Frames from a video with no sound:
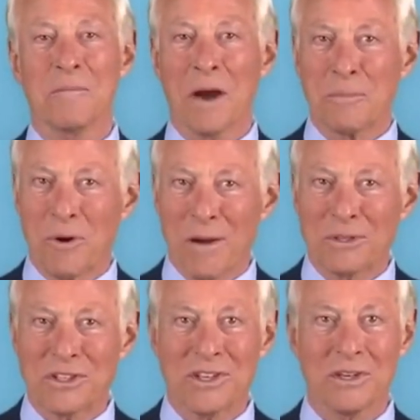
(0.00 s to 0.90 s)
My
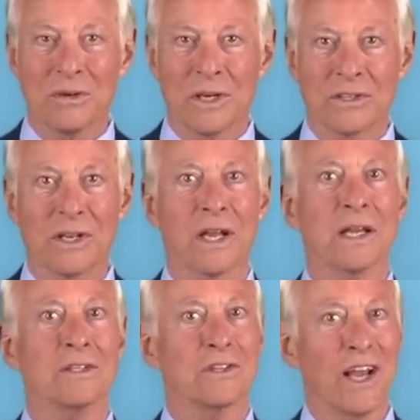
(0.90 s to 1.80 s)
promise to you is that it
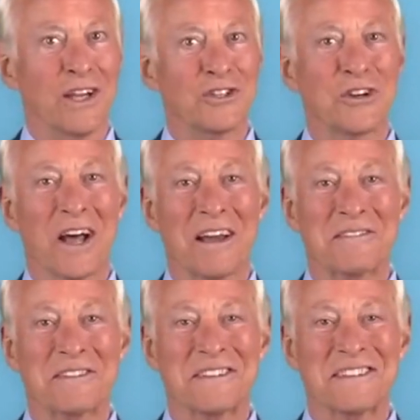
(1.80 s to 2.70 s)
can change your life.